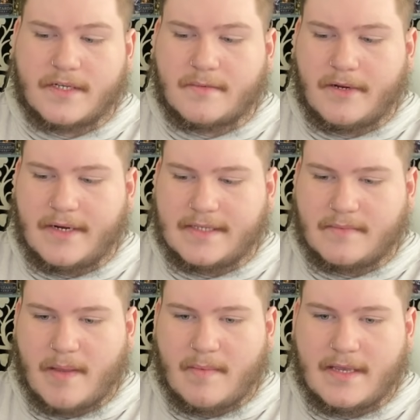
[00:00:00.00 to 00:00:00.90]

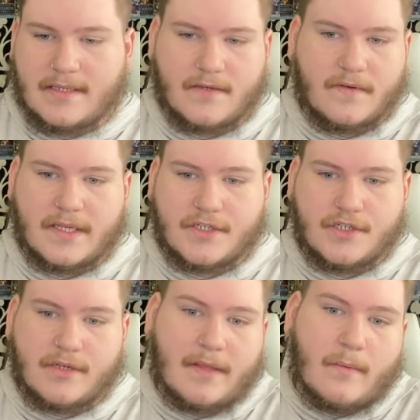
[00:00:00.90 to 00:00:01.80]
experience. Maybe it's a
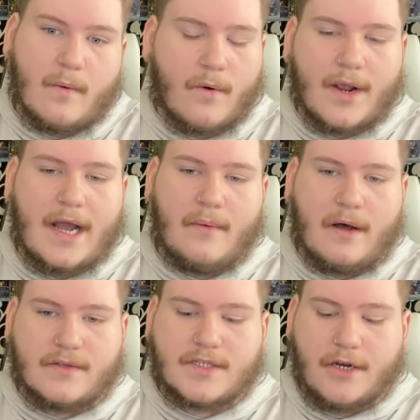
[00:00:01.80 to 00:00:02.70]
relationship that won't work out
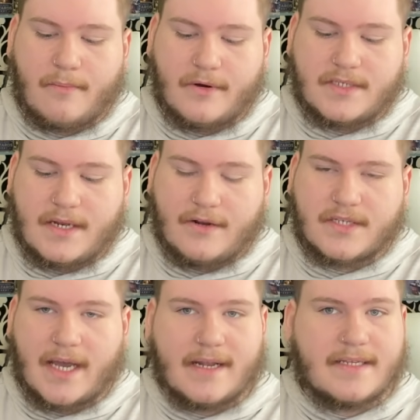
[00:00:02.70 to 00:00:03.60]
well. So your person here is
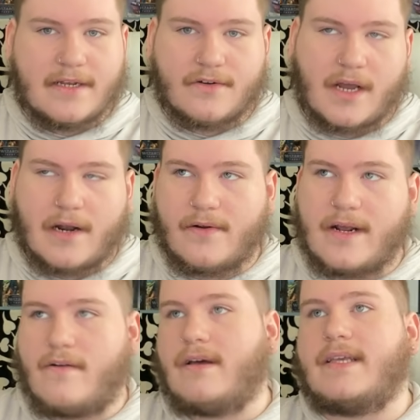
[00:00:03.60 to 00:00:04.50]
kind of
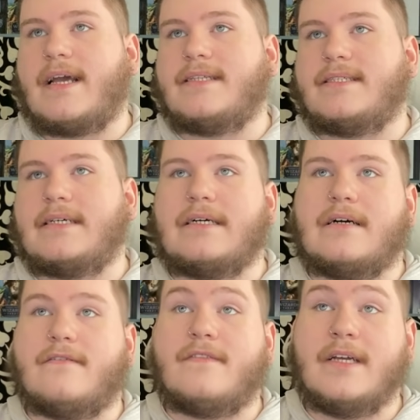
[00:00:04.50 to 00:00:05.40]
teeter-tottering around the idea
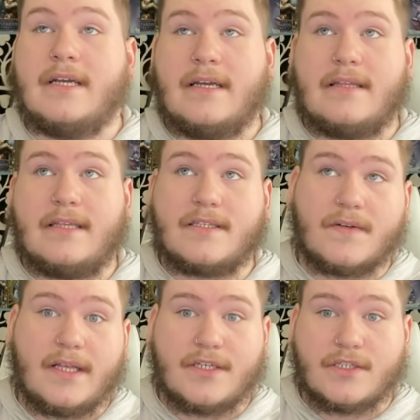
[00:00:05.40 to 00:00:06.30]
of this
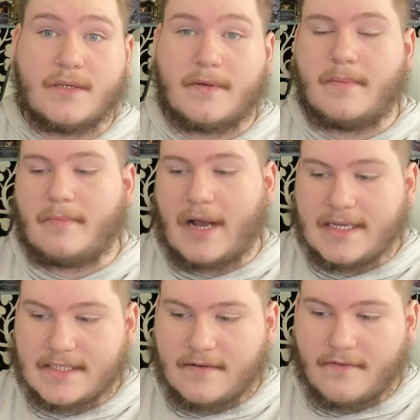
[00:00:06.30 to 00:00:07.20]
relationship could be
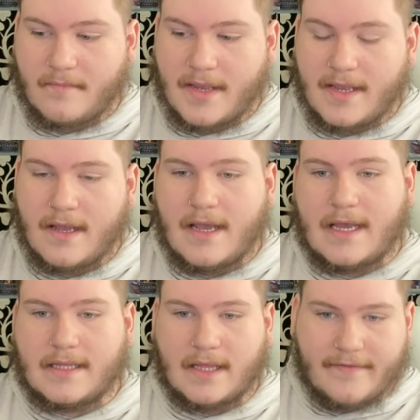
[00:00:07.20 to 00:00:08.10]
positive for me
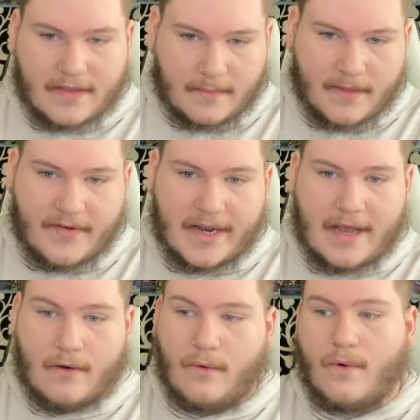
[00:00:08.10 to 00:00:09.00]
and the life that I'm living
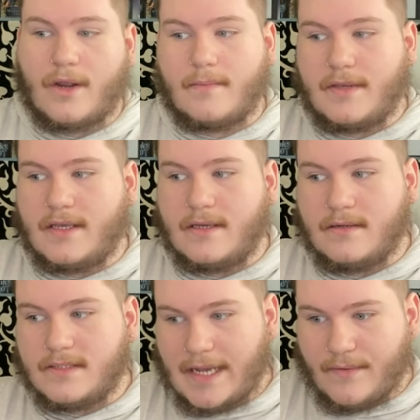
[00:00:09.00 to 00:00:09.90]
now, or it could
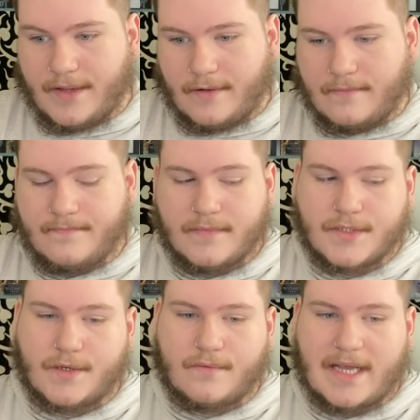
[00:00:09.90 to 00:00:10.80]
be downhill.
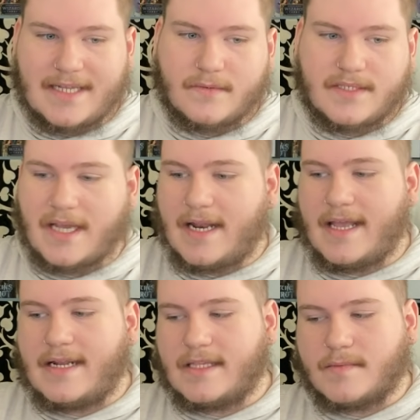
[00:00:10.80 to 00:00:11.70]
So that's what's kind of
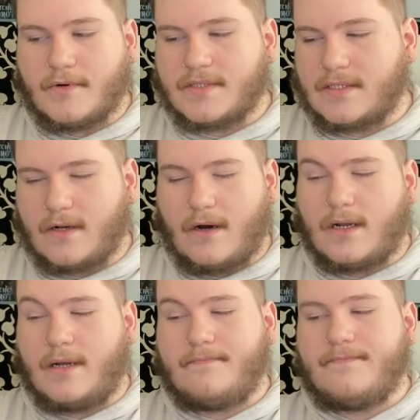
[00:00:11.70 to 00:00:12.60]
getting this person caught
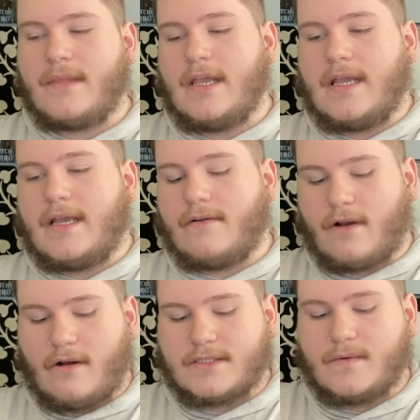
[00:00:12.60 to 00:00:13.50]
up in
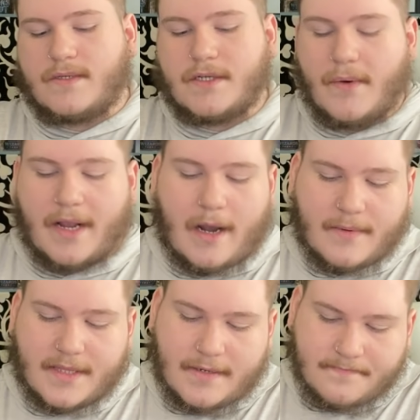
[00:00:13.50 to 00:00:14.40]
regards to what's going on
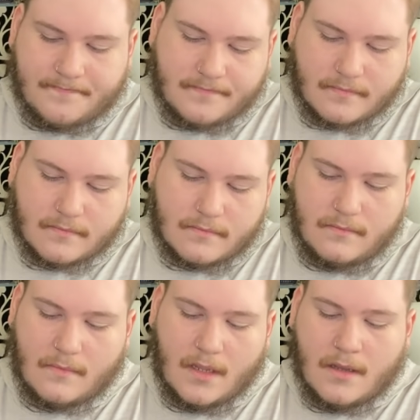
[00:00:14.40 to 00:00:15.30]
with them
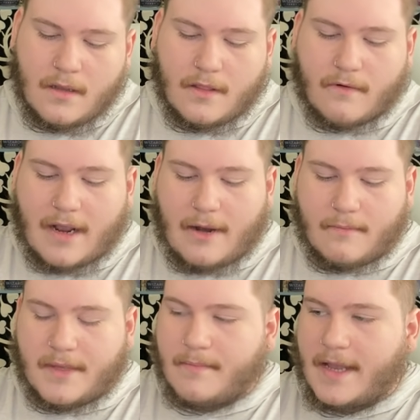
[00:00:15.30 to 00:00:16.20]

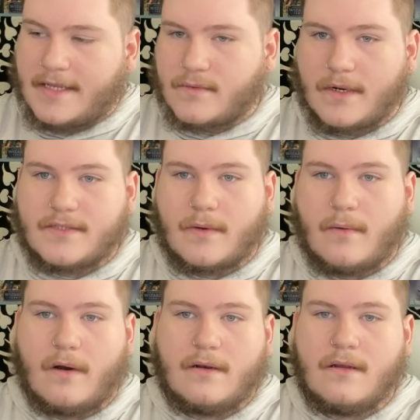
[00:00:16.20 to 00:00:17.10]
throughout mid May twenty
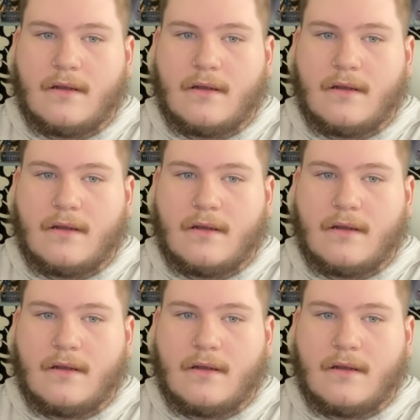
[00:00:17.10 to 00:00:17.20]
twenty-one.